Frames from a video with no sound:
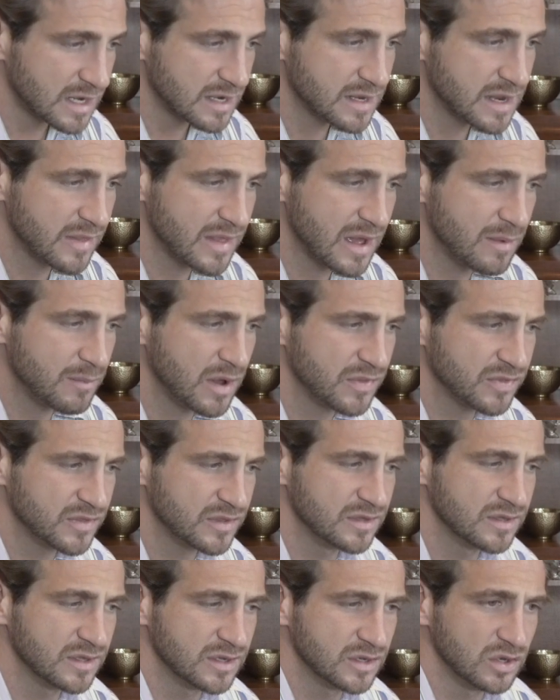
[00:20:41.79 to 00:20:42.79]
Now that month
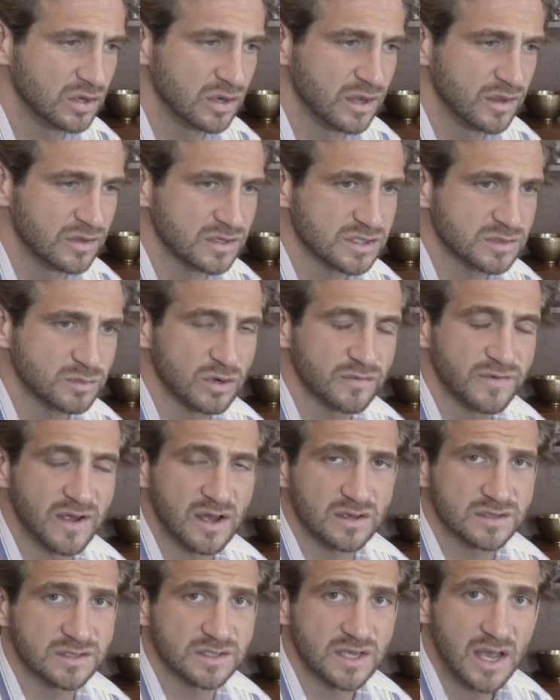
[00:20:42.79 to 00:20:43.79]
in the Smurf
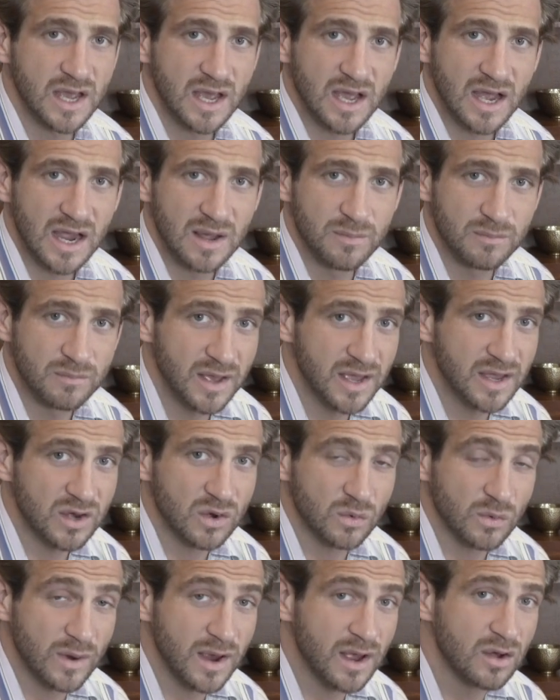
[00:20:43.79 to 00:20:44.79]
house, I made
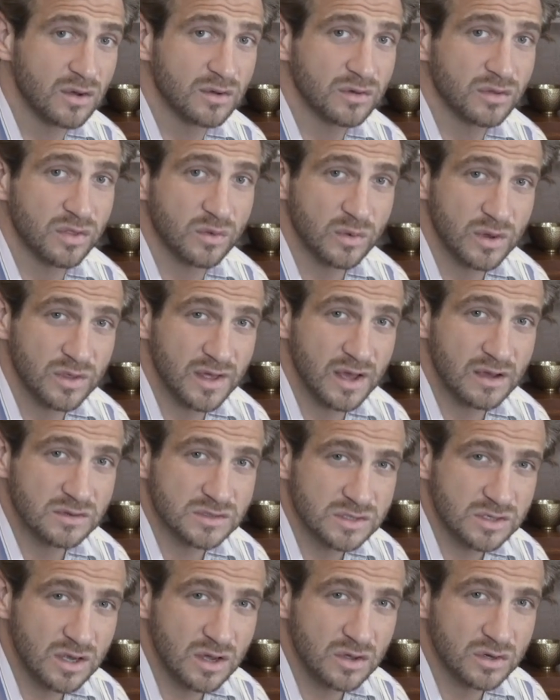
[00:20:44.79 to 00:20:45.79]
around
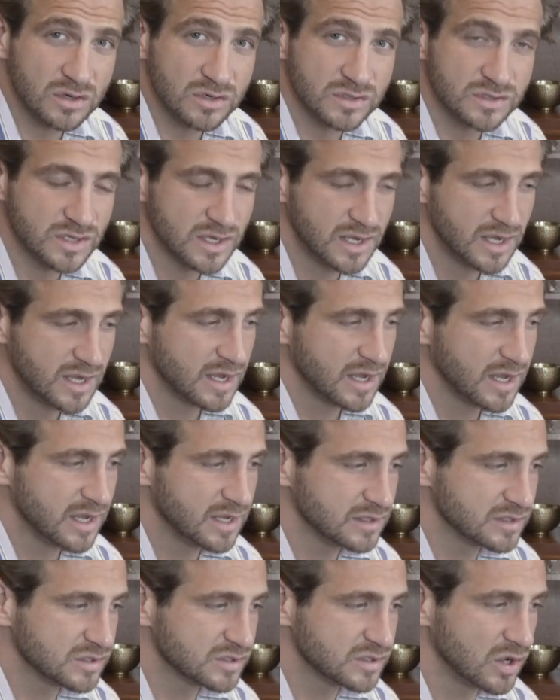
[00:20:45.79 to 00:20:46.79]
$3,000.
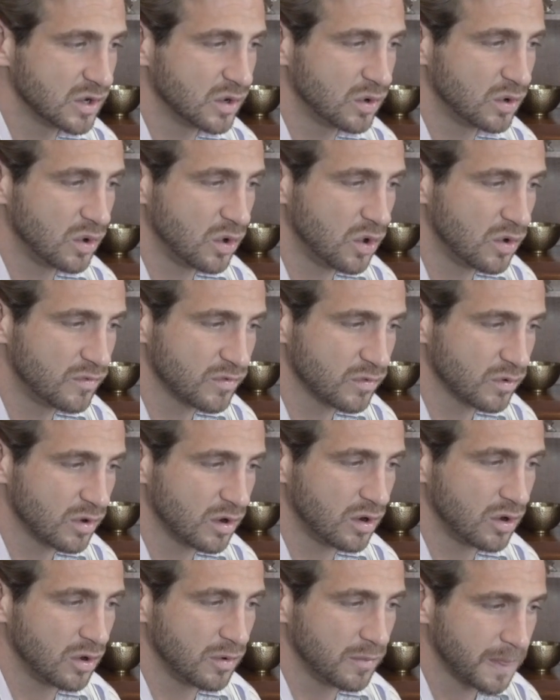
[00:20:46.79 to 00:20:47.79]
And so
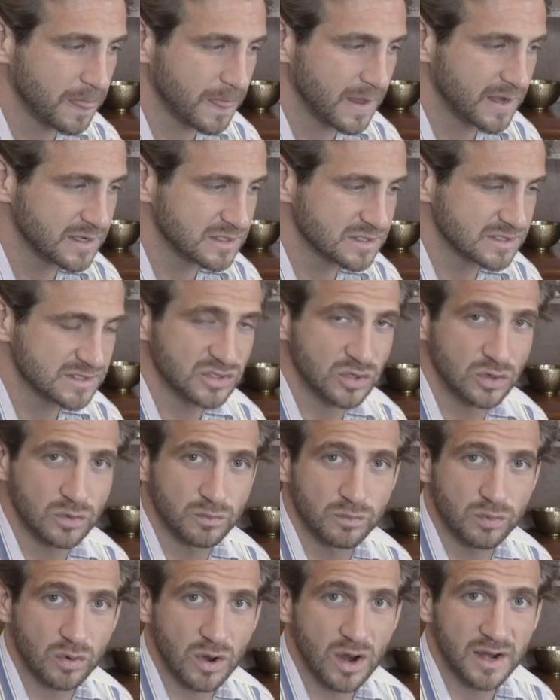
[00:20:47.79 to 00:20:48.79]
overall, I still
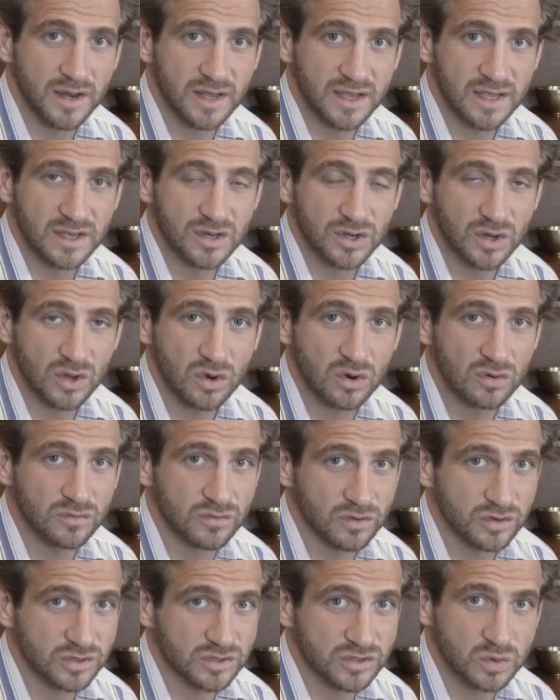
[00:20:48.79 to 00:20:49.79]
brought in
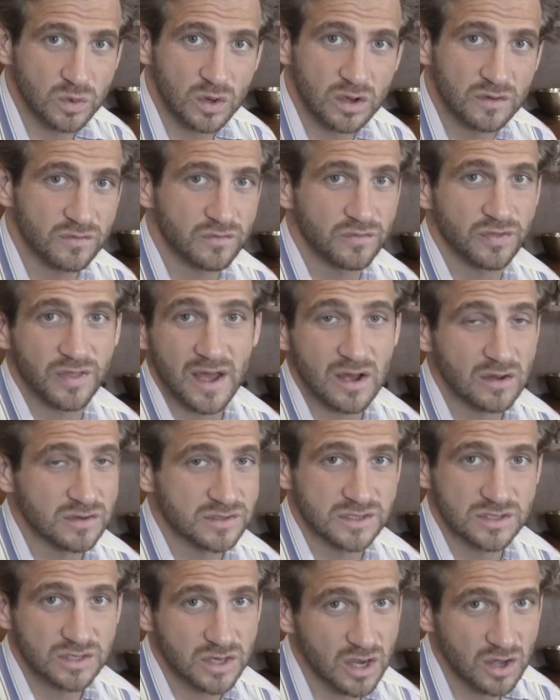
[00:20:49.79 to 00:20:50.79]
over
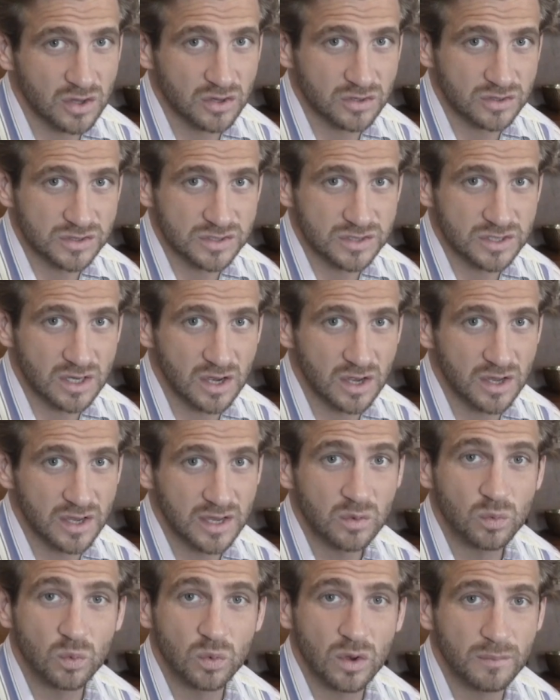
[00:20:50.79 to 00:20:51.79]
$12,000
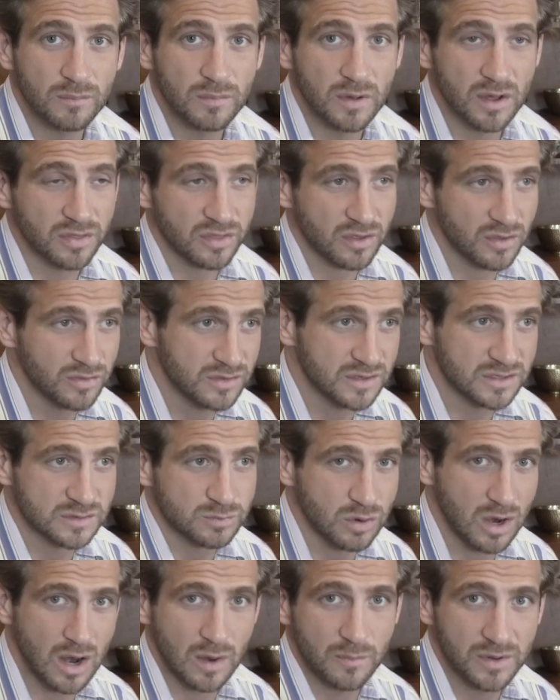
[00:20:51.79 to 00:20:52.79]
in 1 month on this
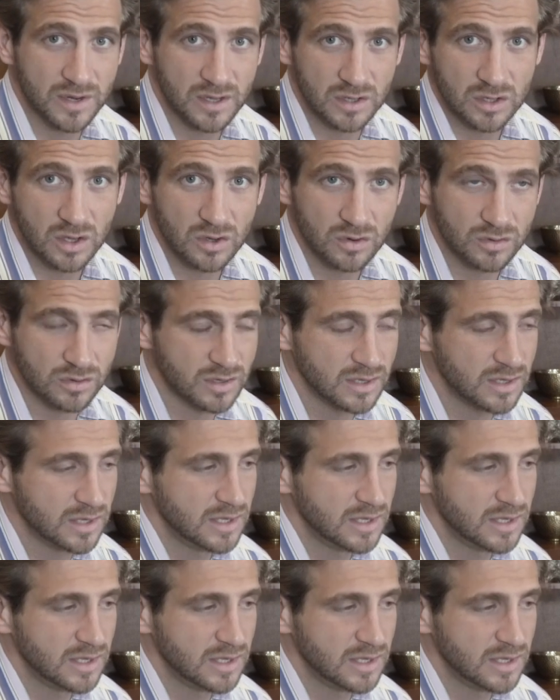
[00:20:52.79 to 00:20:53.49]
property alone.